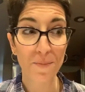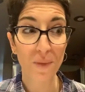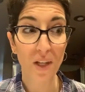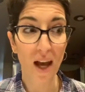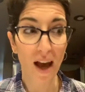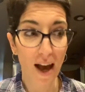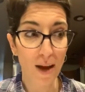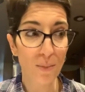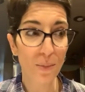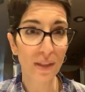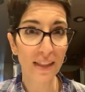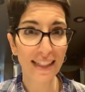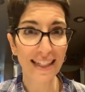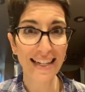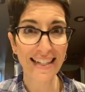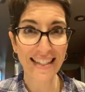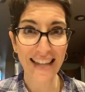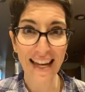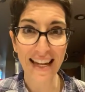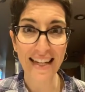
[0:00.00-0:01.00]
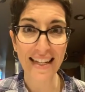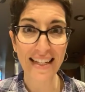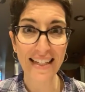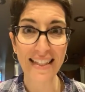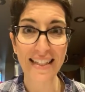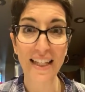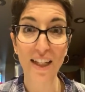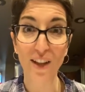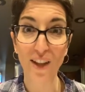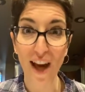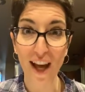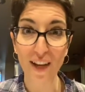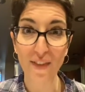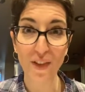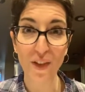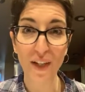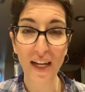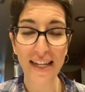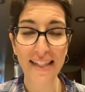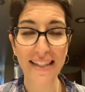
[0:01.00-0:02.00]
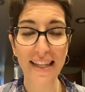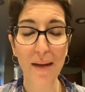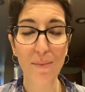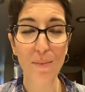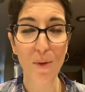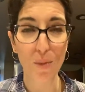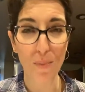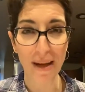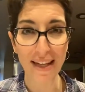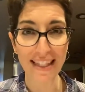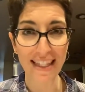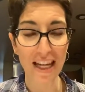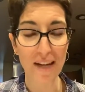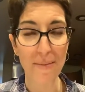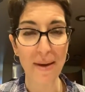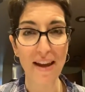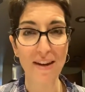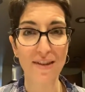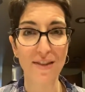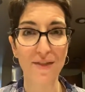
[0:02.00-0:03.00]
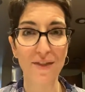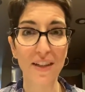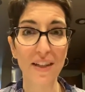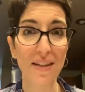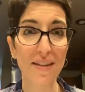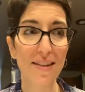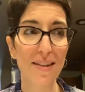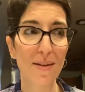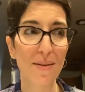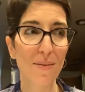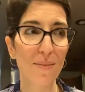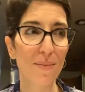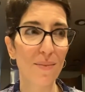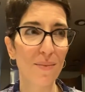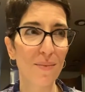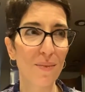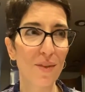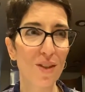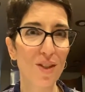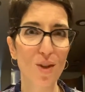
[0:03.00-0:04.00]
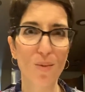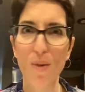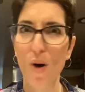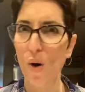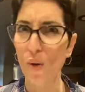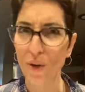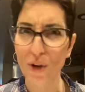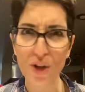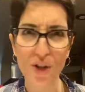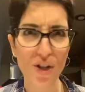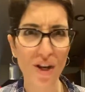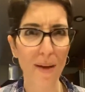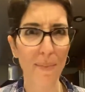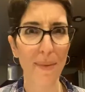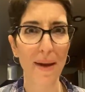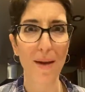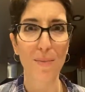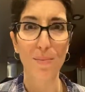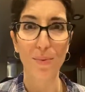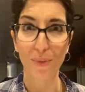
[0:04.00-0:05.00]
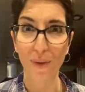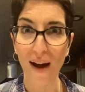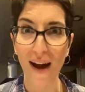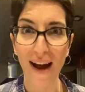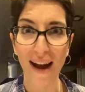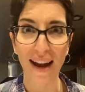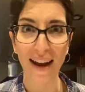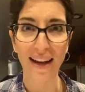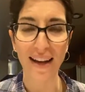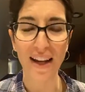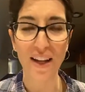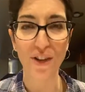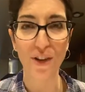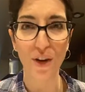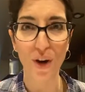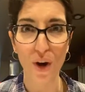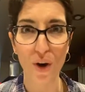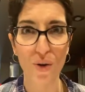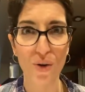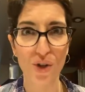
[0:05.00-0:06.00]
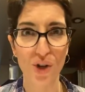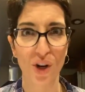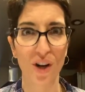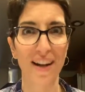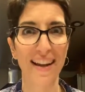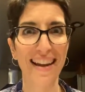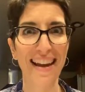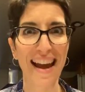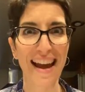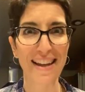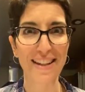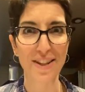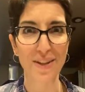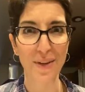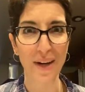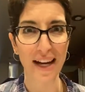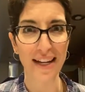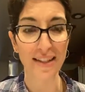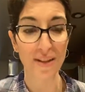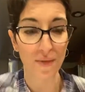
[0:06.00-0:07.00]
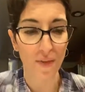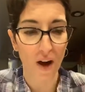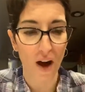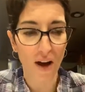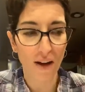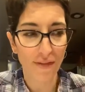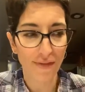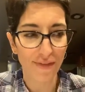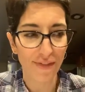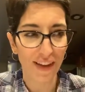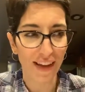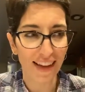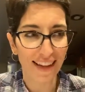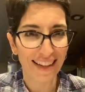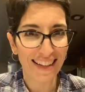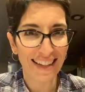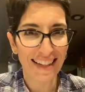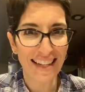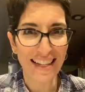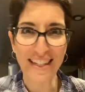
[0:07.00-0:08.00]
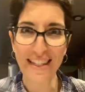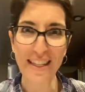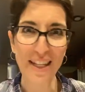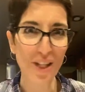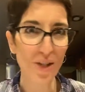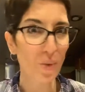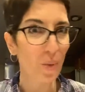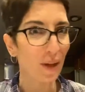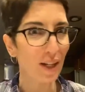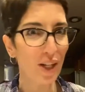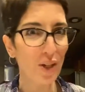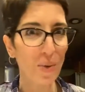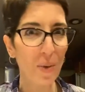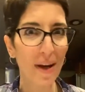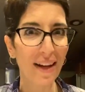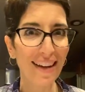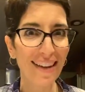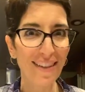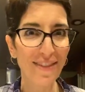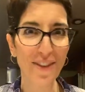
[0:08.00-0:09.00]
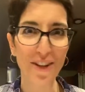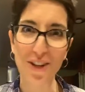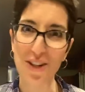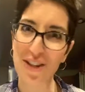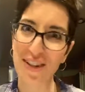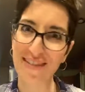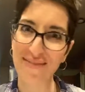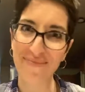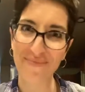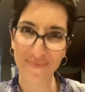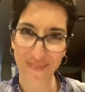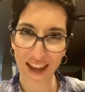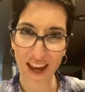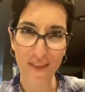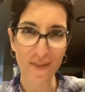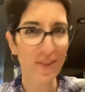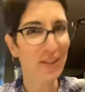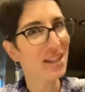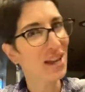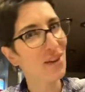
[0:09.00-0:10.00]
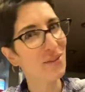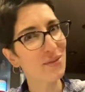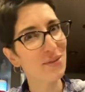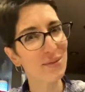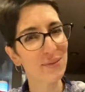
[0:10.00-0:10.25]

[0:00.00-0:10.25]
I'm really excited to see a lot of you guys get momentum and to feel some ownership and pride in your own journey as you guys evolve into the 2020 version of yourself.